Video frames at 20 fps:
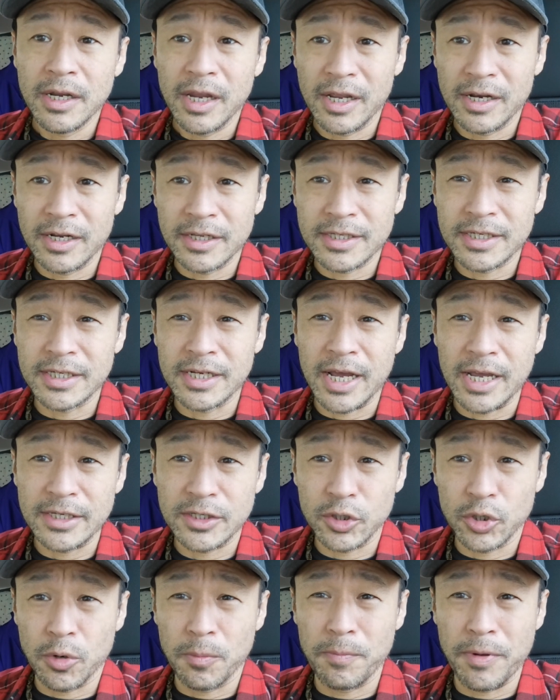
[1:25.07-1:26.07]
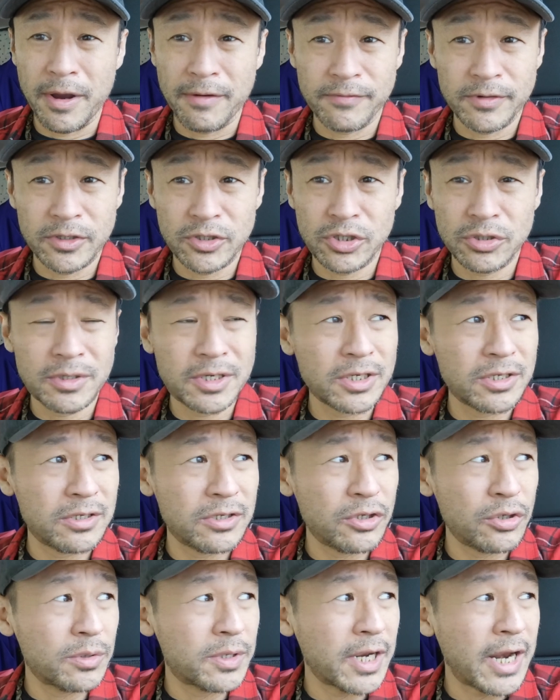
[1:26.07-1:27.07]
And it's a nice little beverage. You
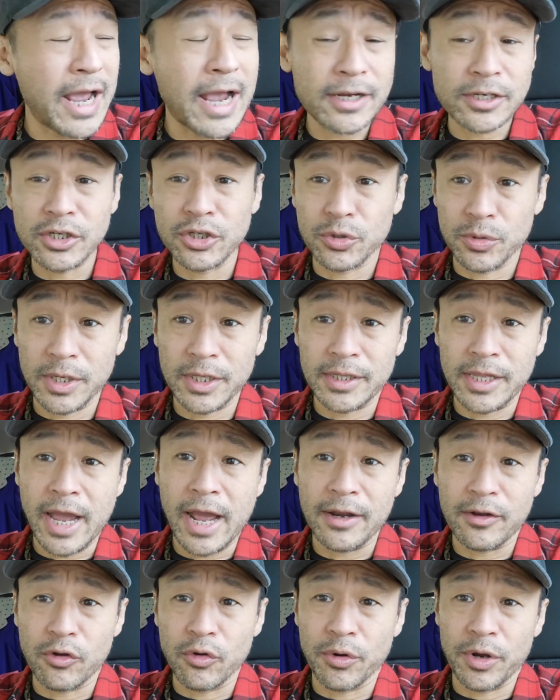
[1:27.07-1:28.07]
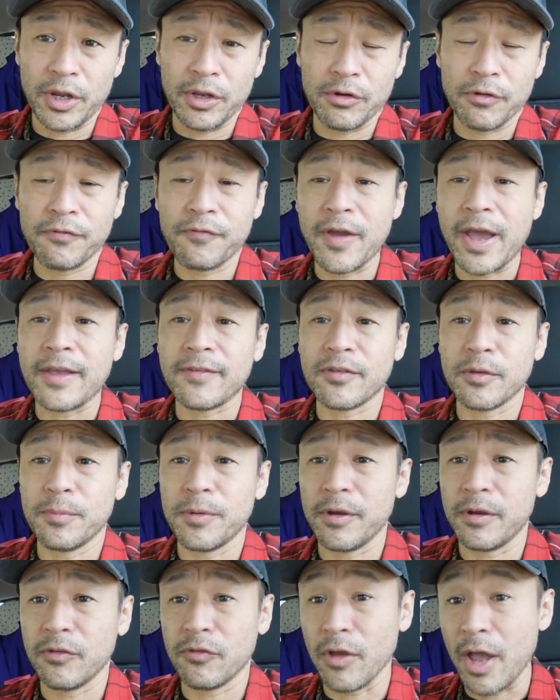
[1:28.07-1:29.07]
can actually drink that during your fasting period.